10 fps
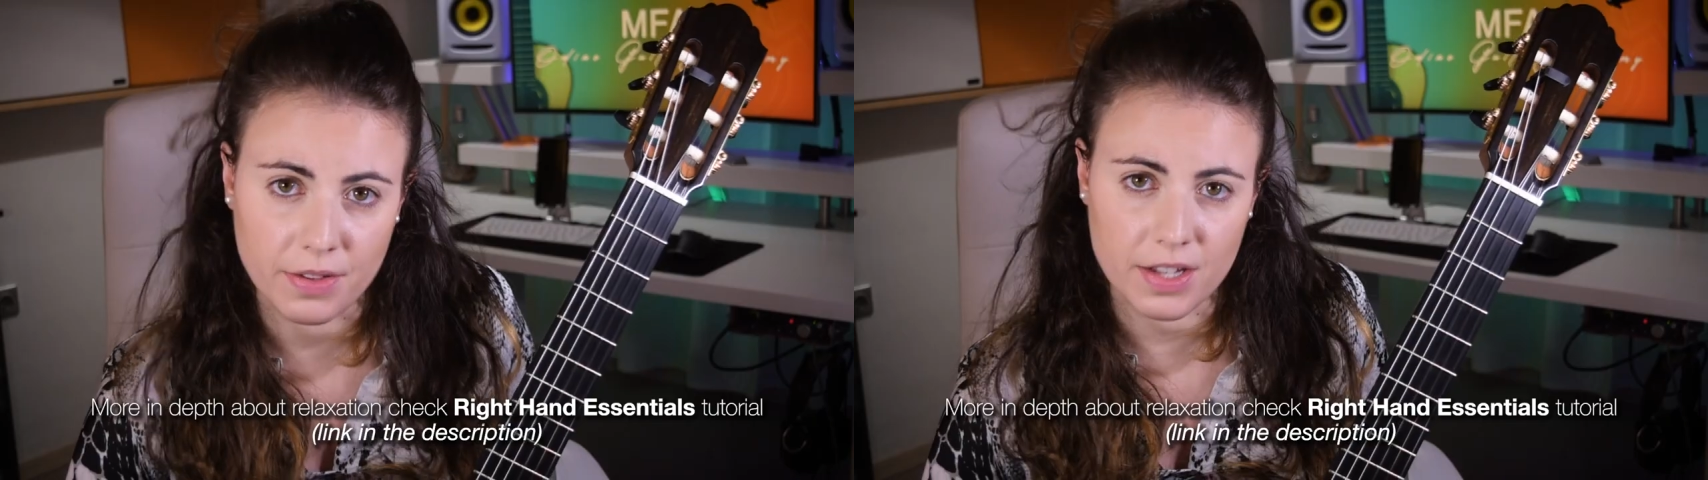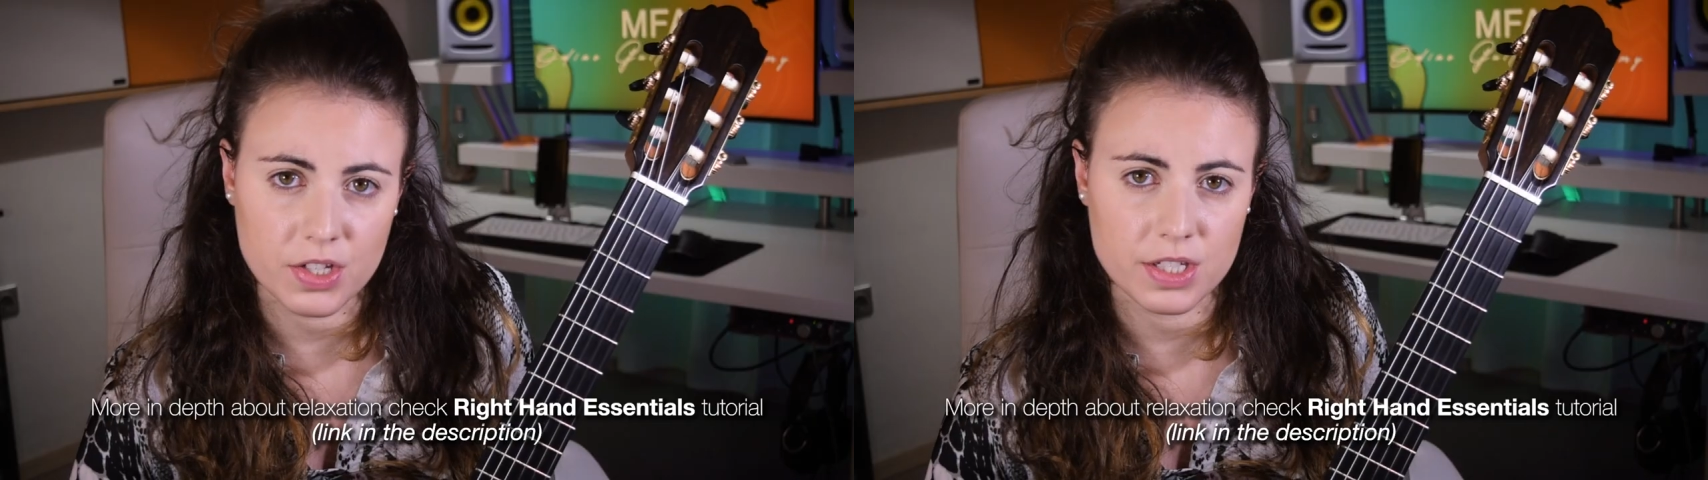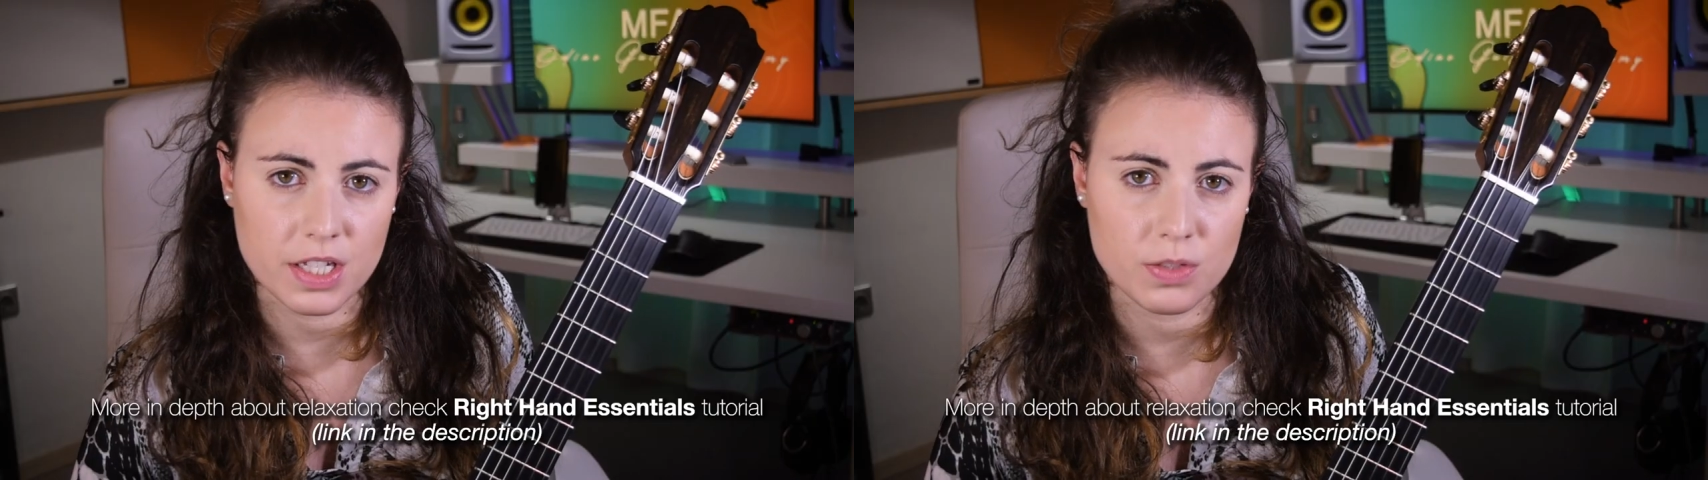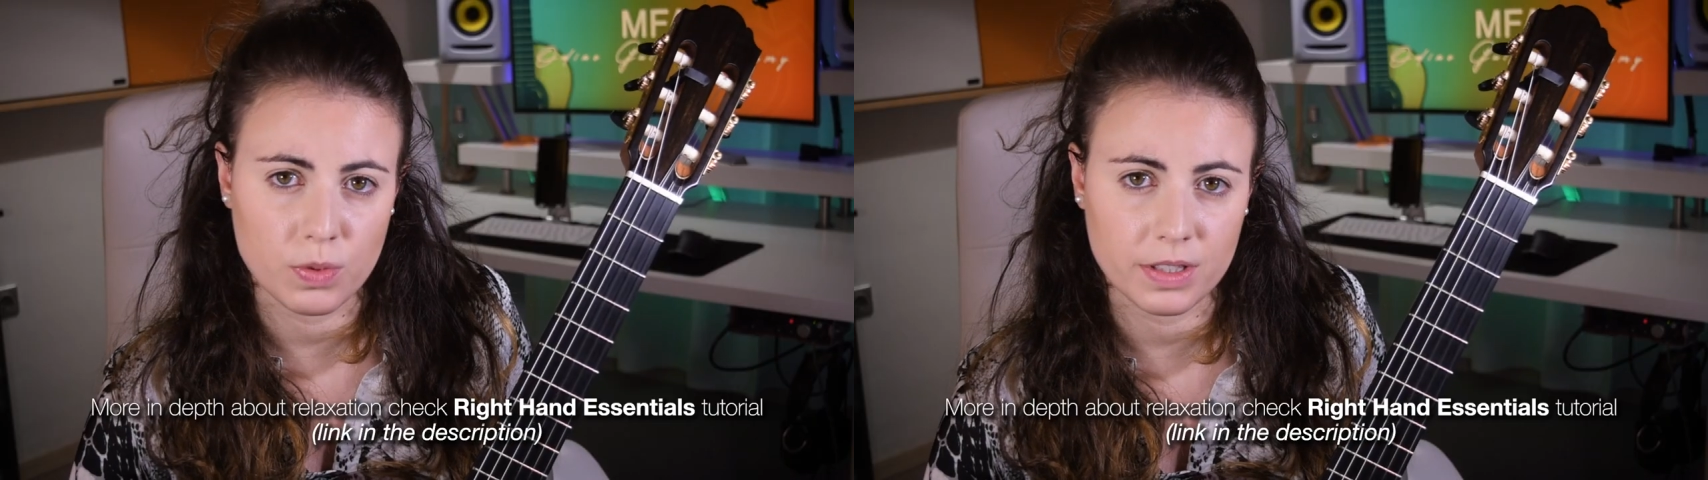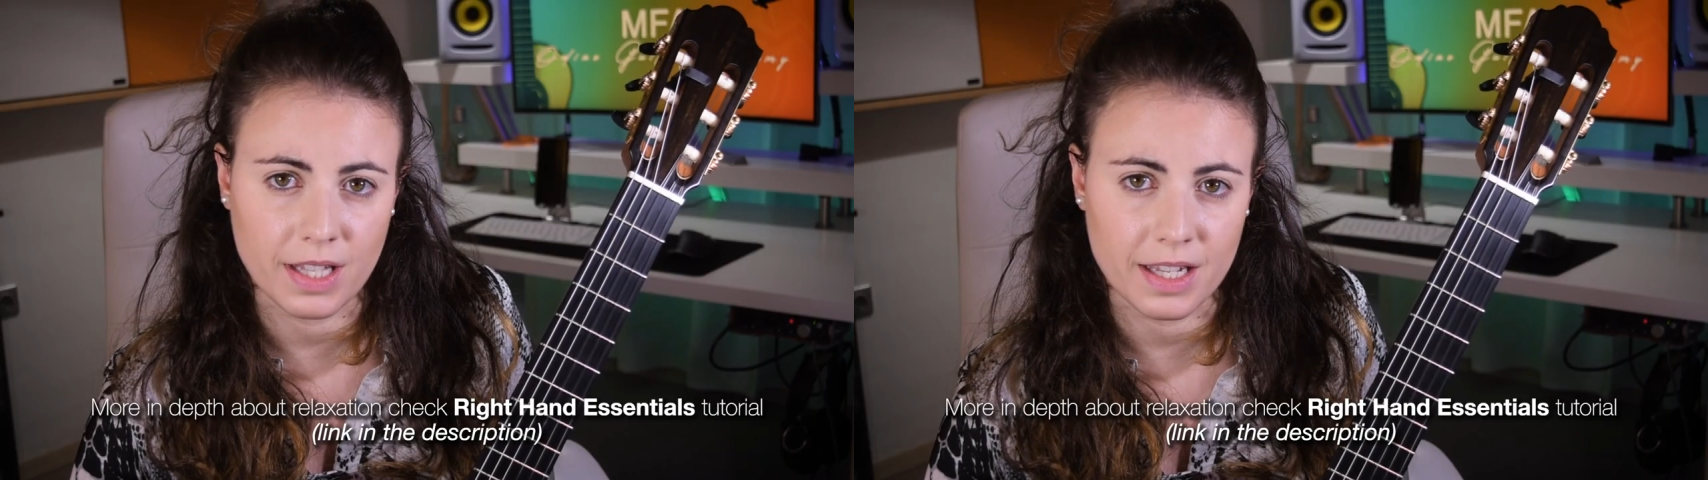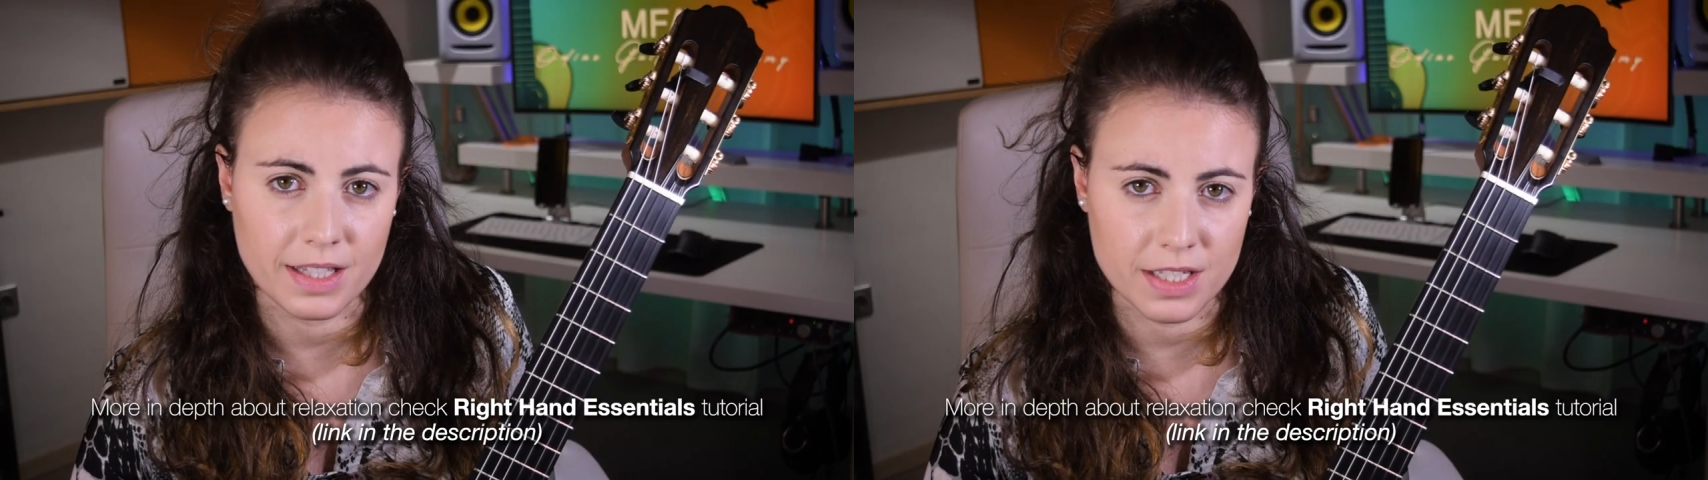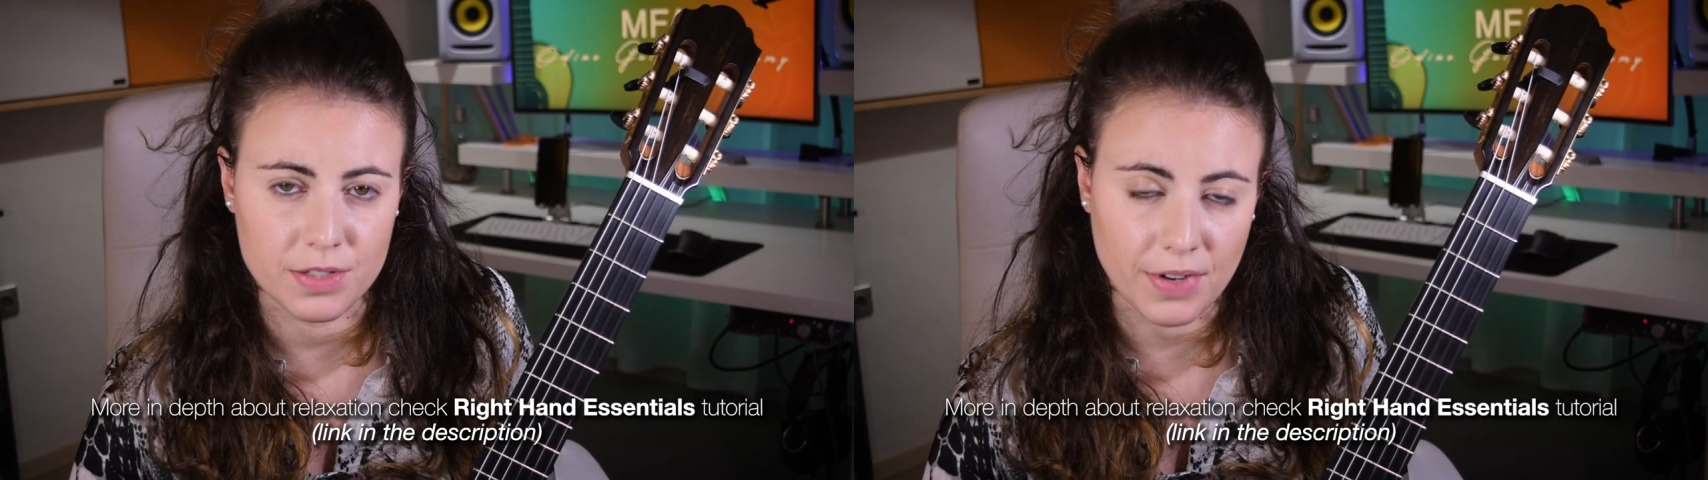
Now the exercise will take this